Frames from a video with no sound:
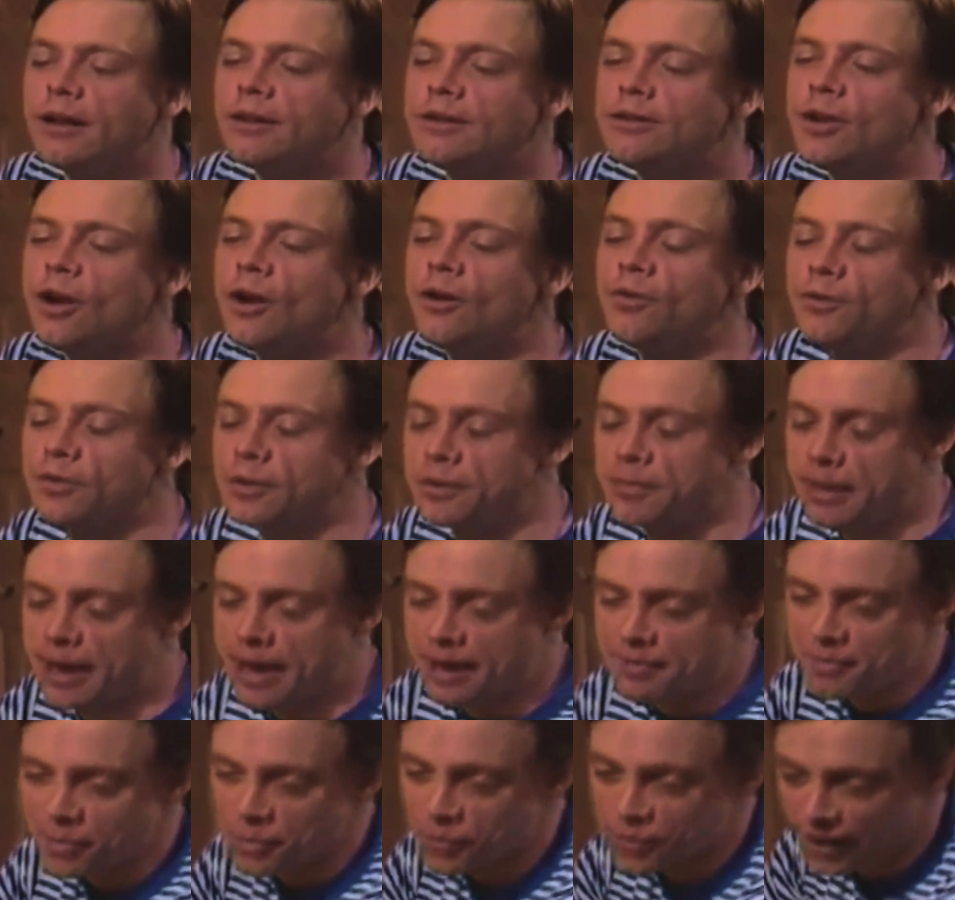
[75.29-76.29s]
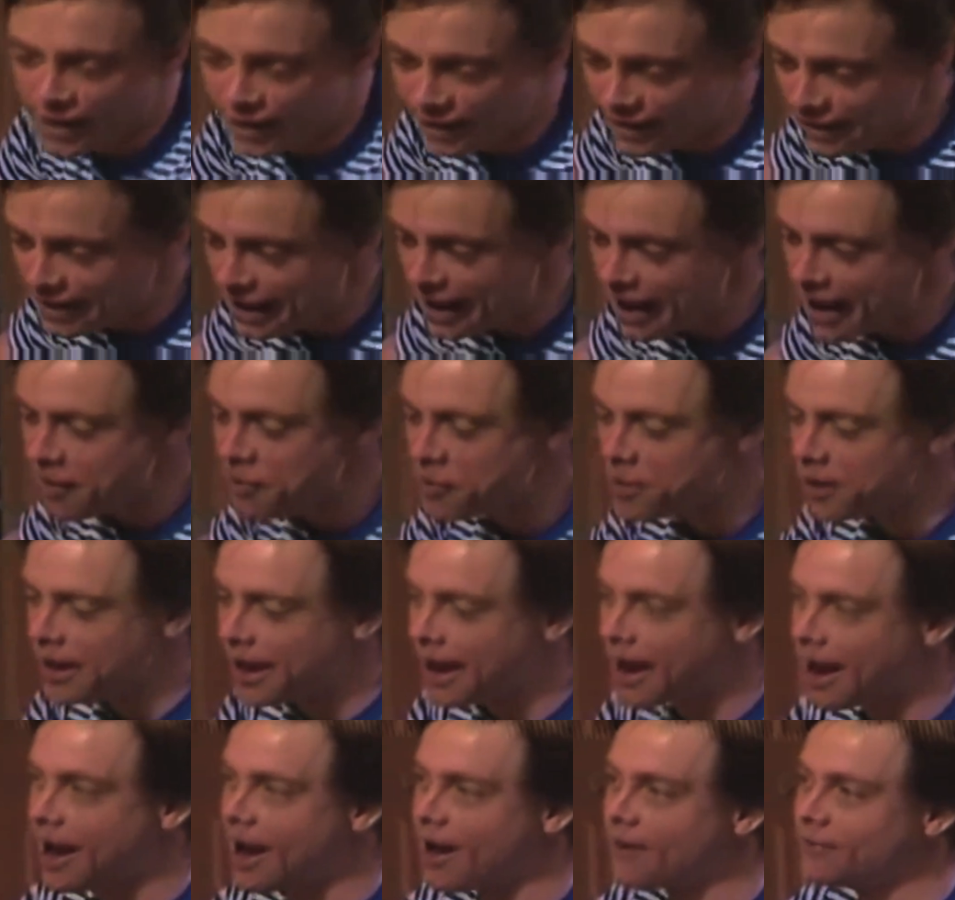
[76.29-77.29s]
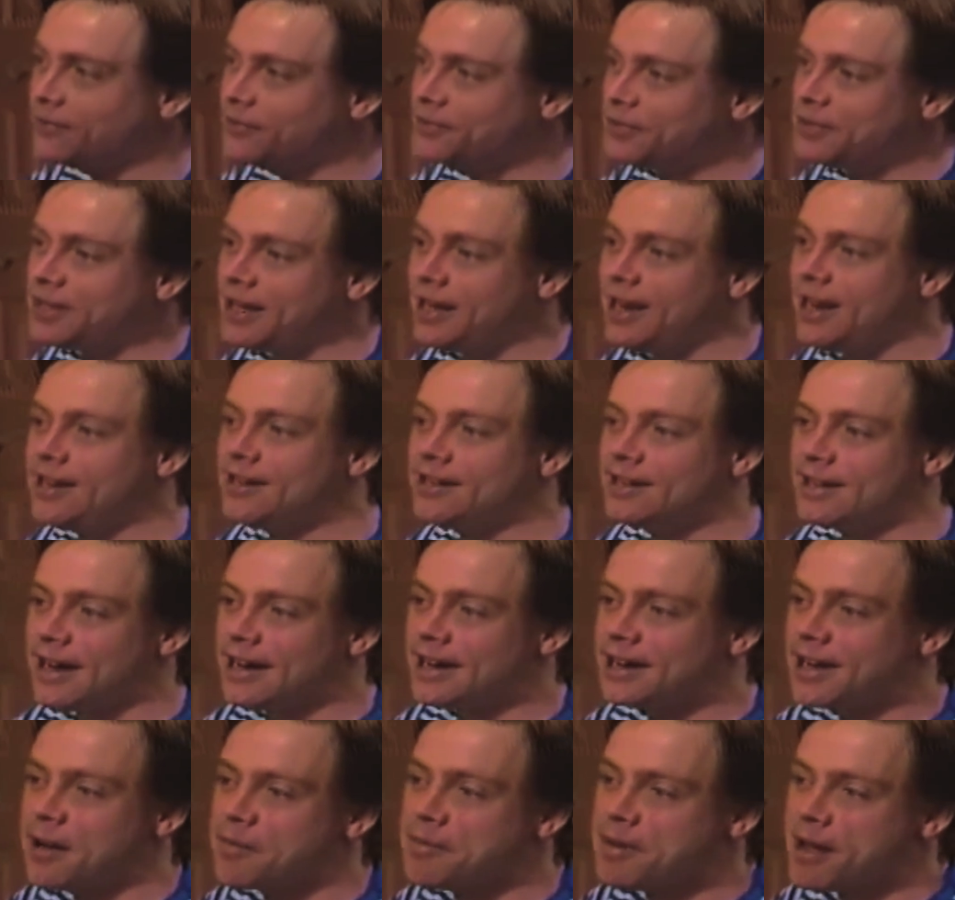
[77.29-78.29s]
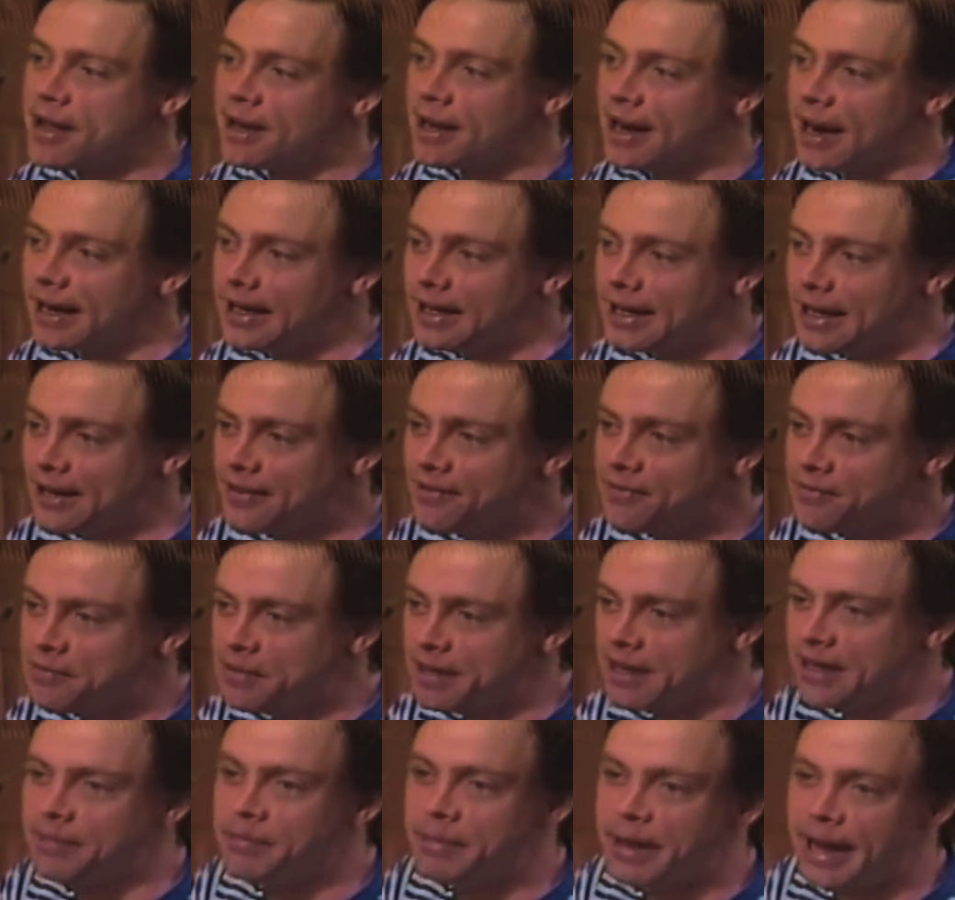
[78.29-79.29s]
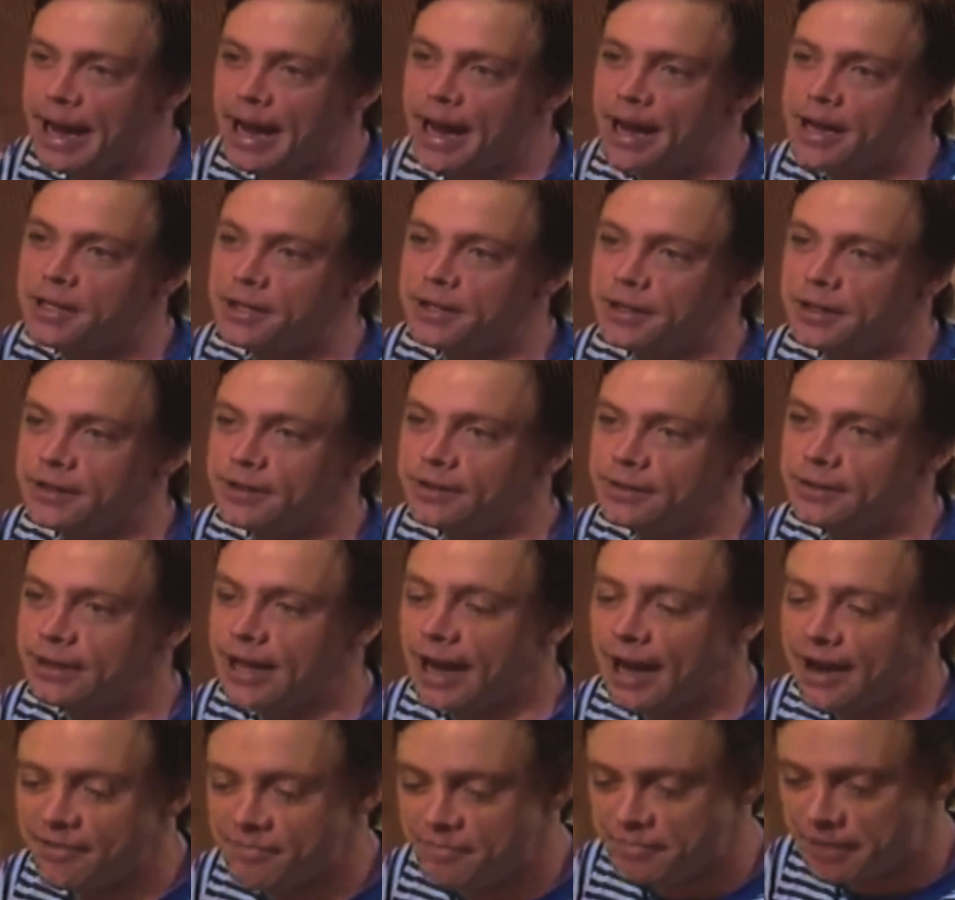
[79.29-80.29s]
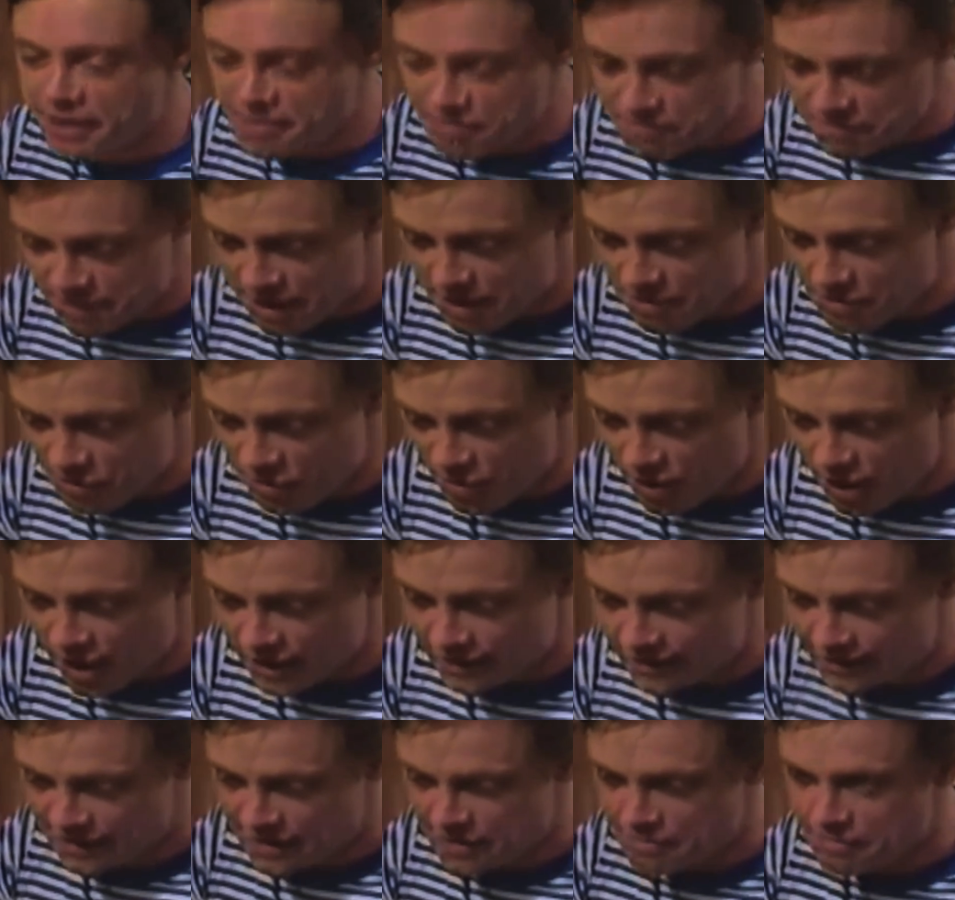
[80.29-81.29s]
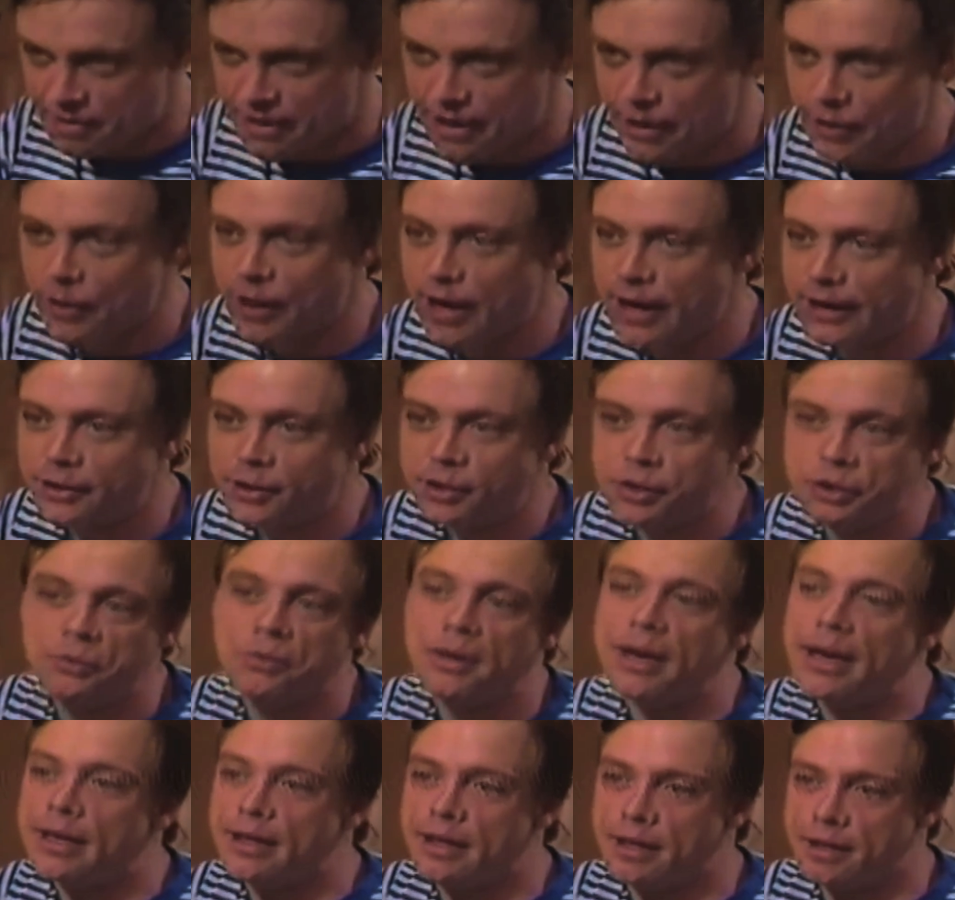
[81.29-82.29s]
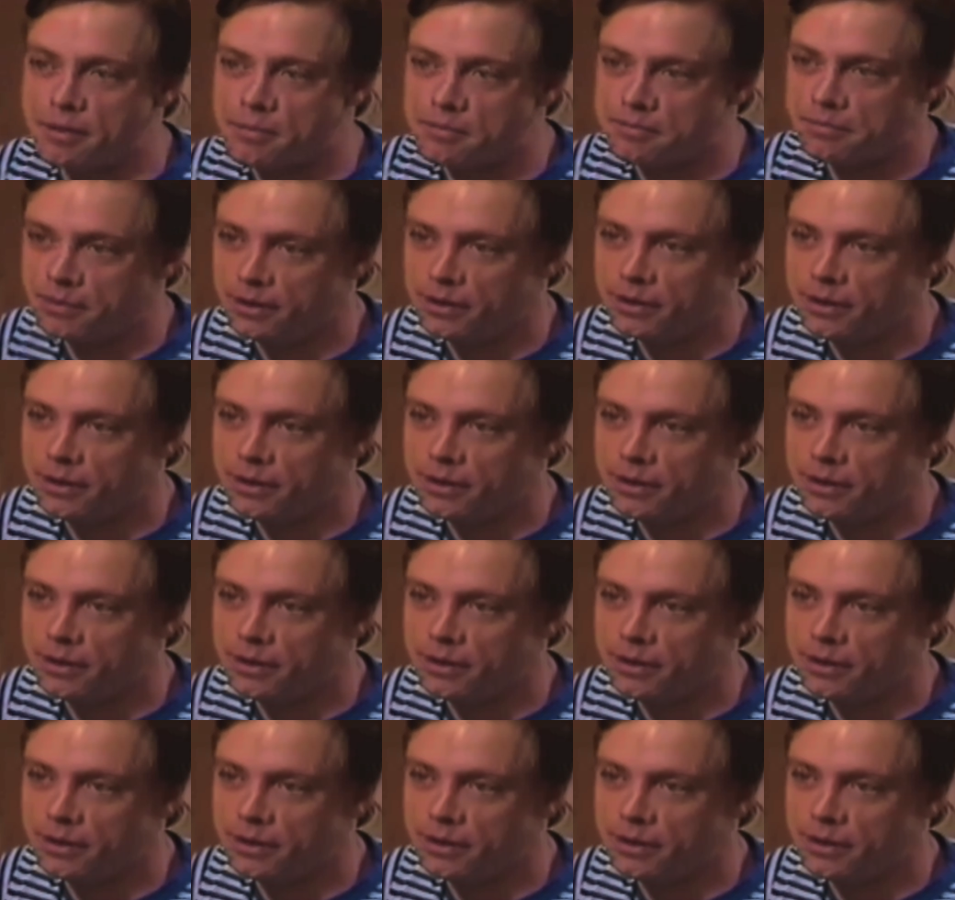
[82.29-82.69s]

Don't feel bad, Maria. They would have scenes, they'd come in and give me pages, have me memorize them there and shred them.